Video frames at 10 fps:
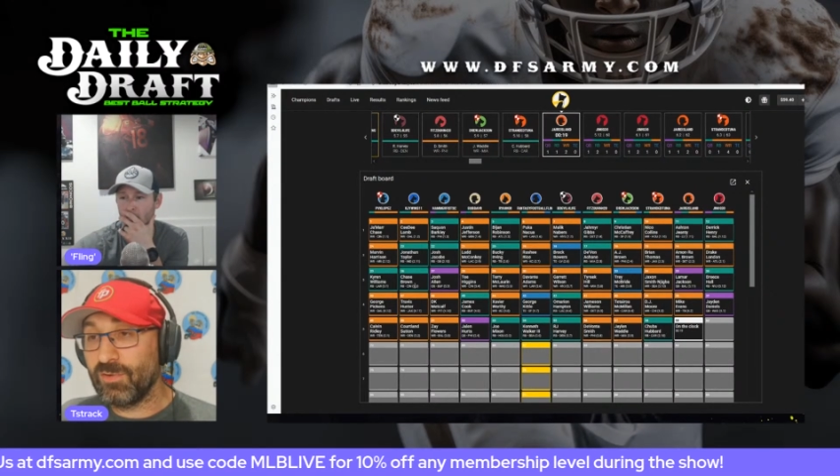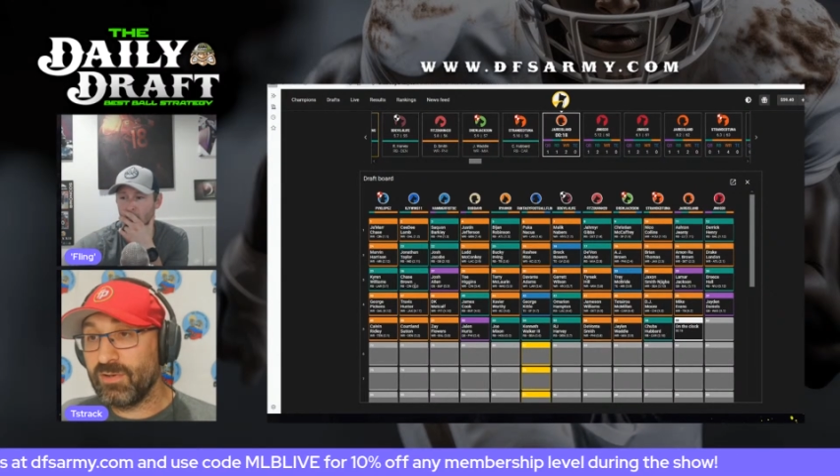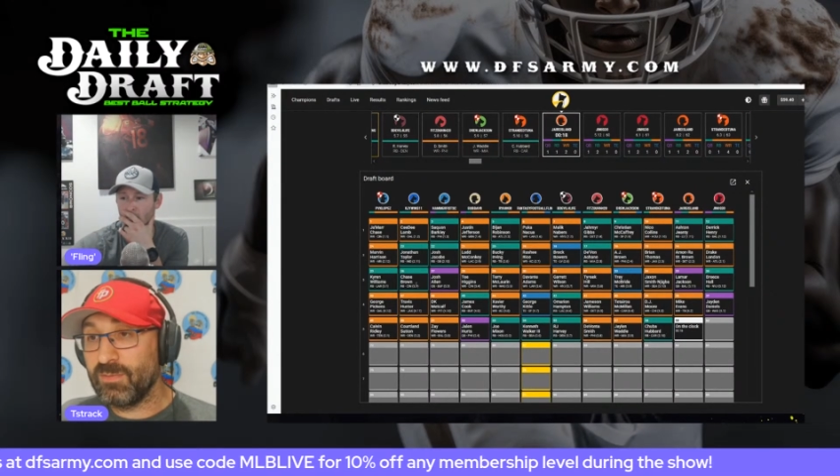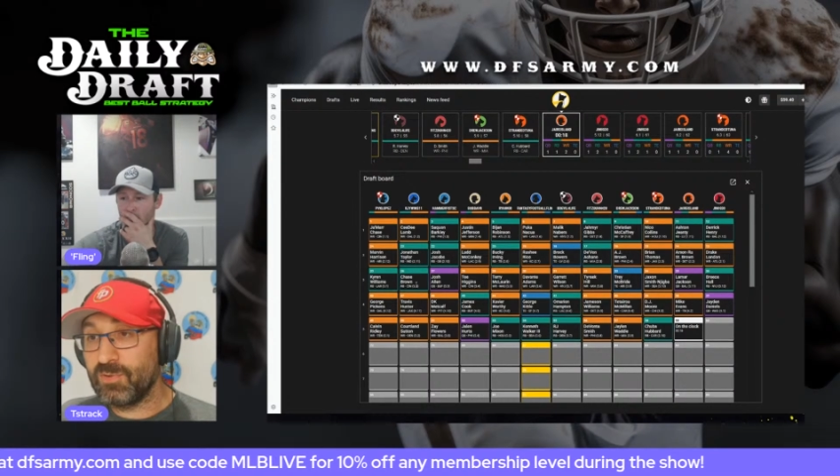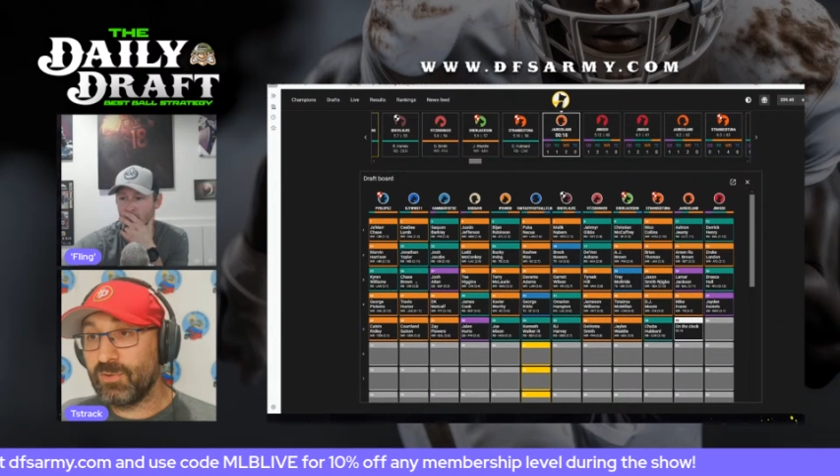
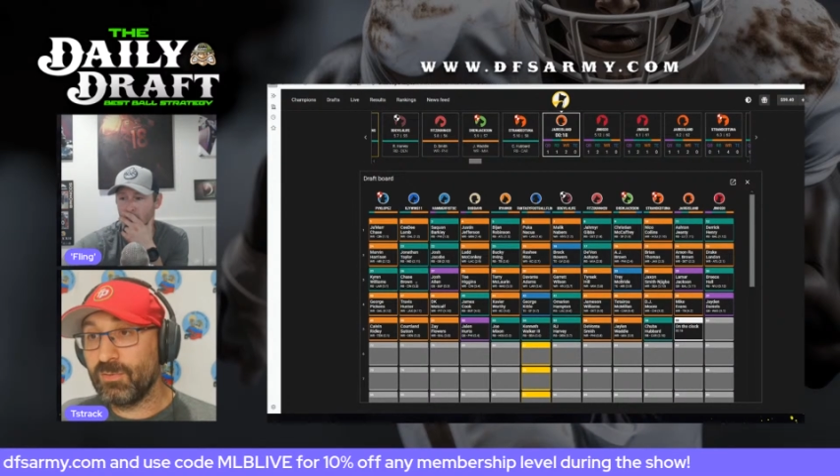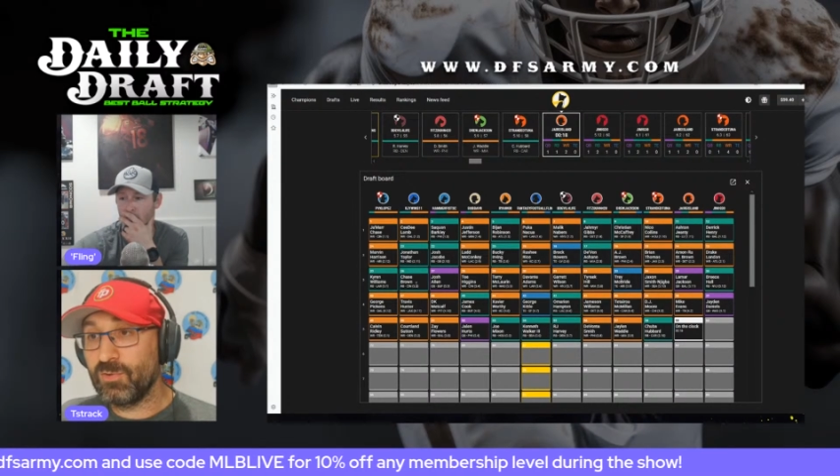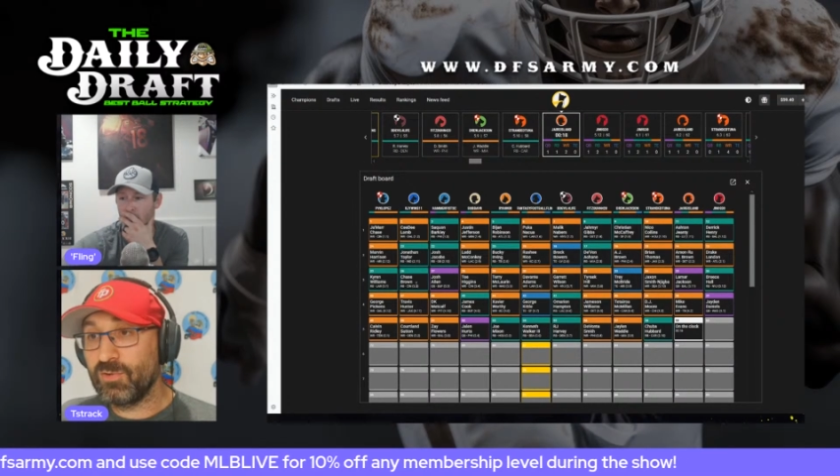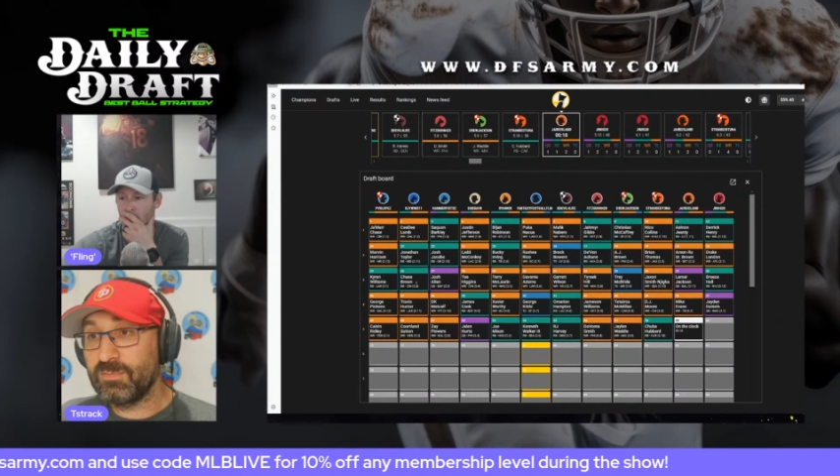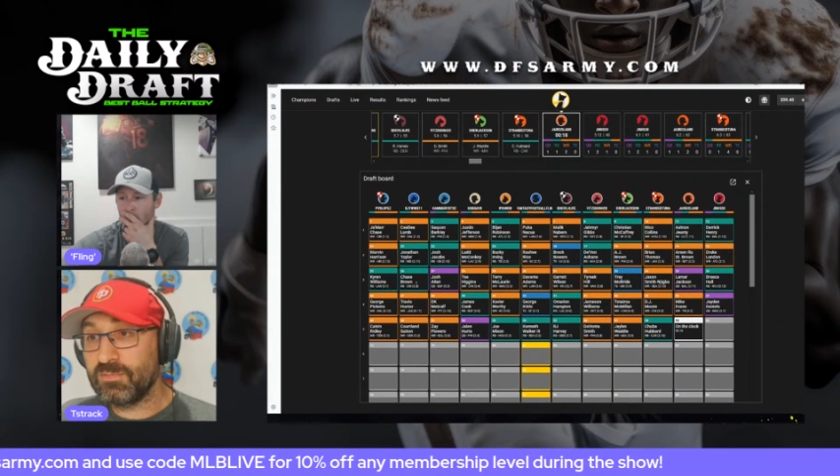run the ball
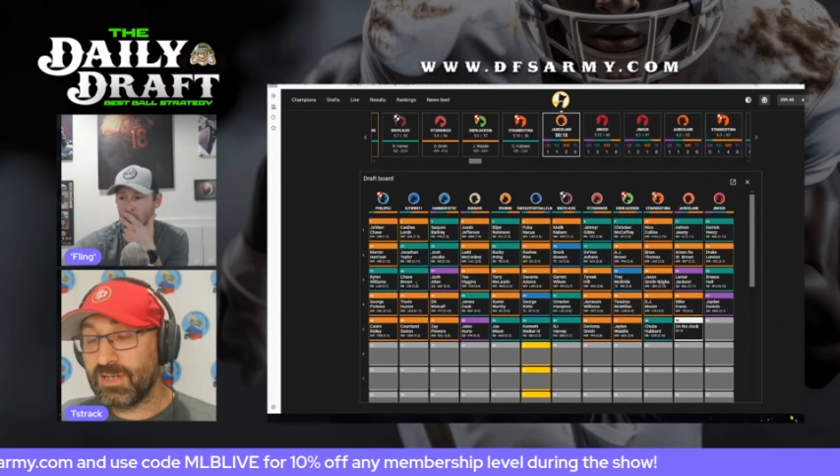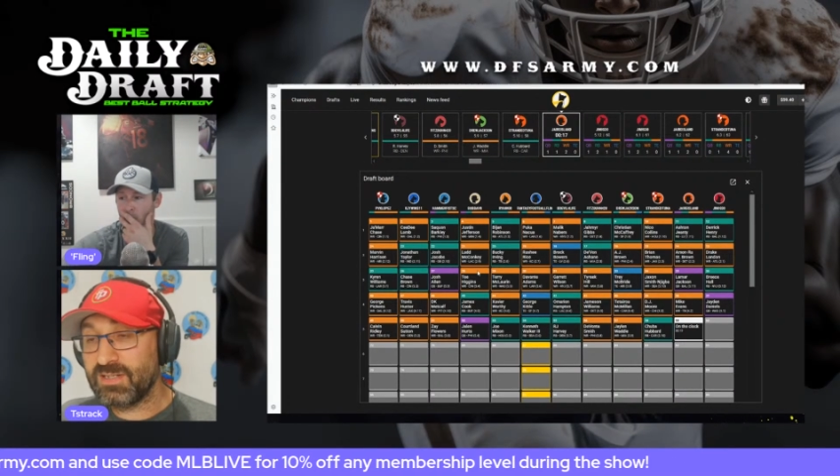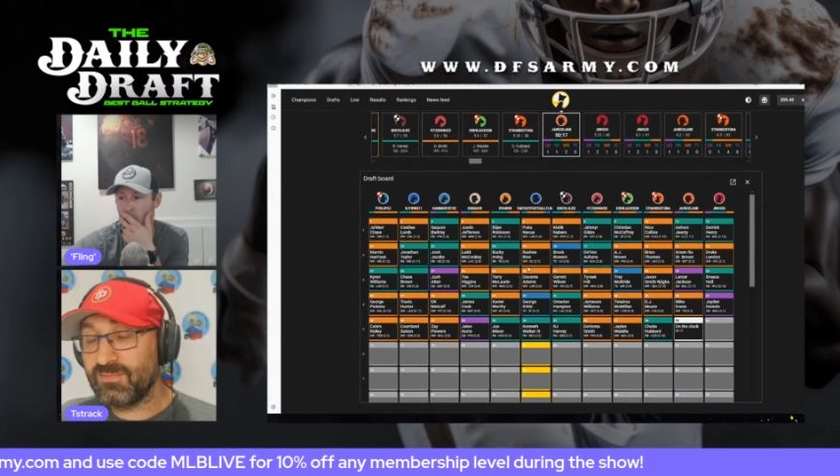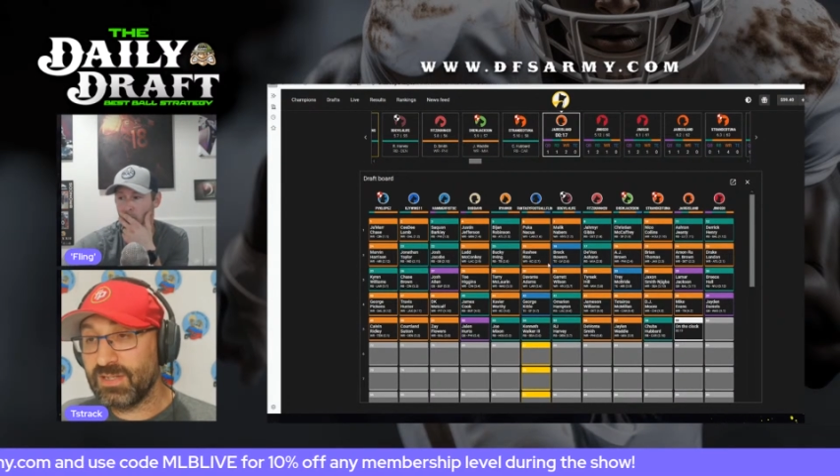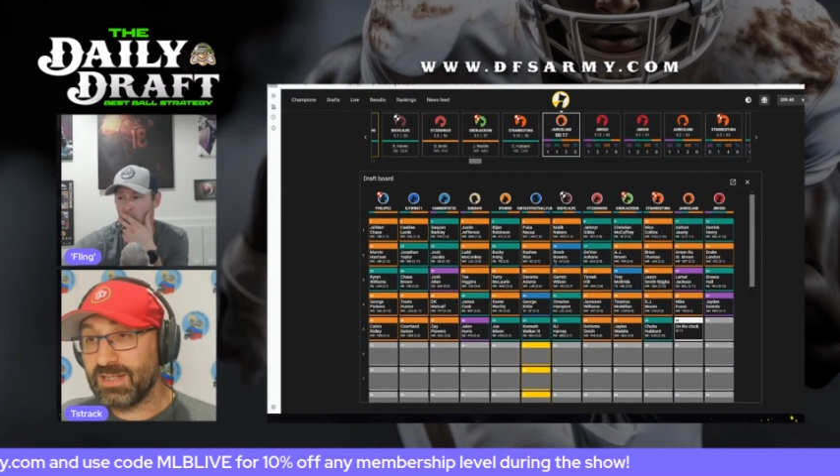more
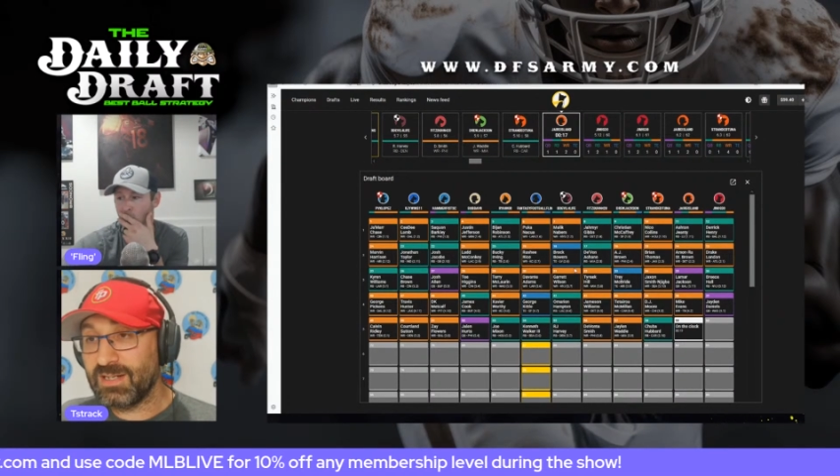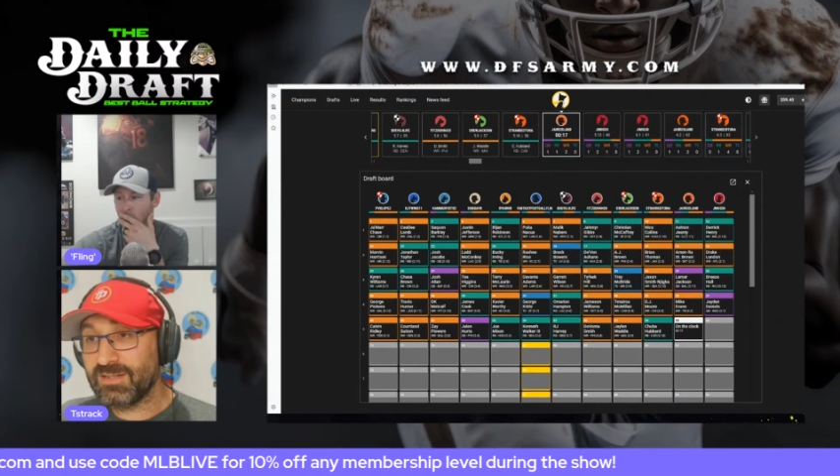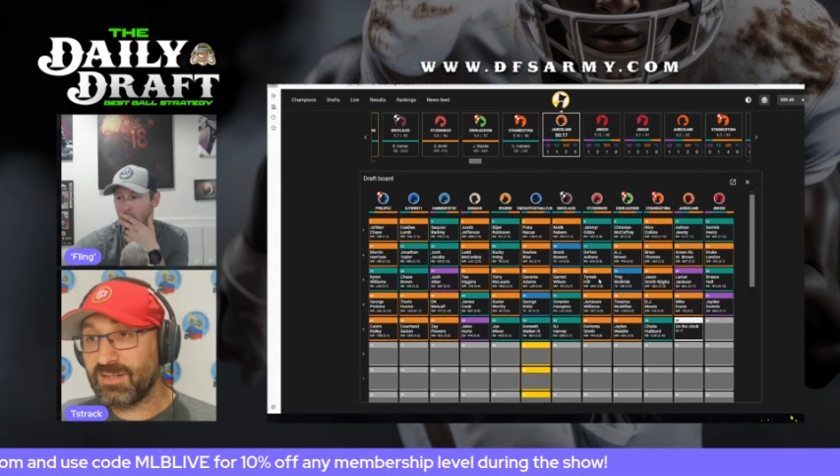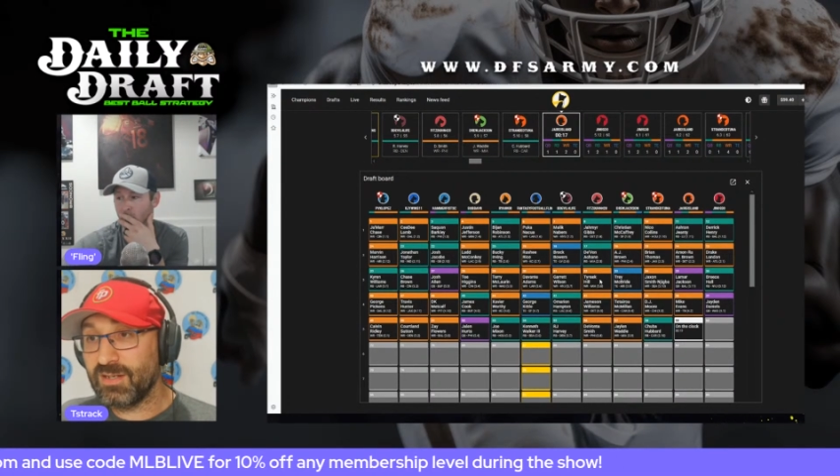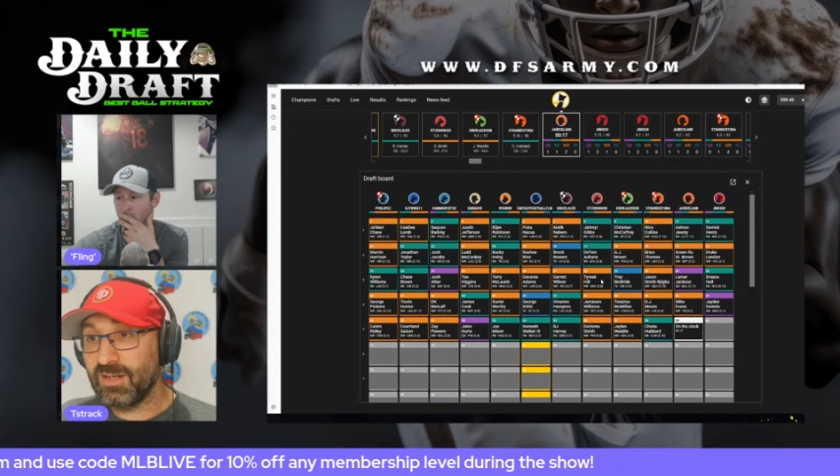impressively
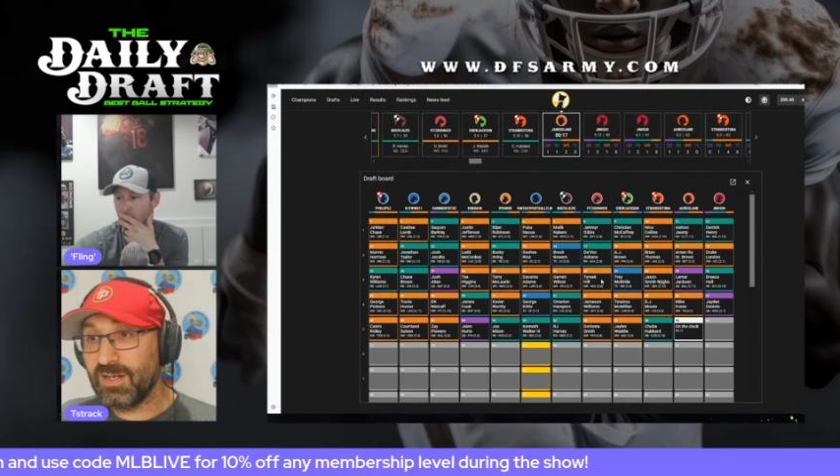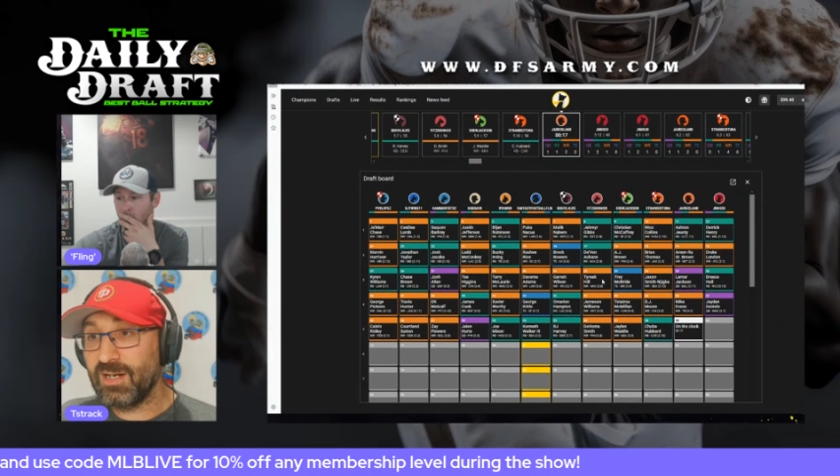last year.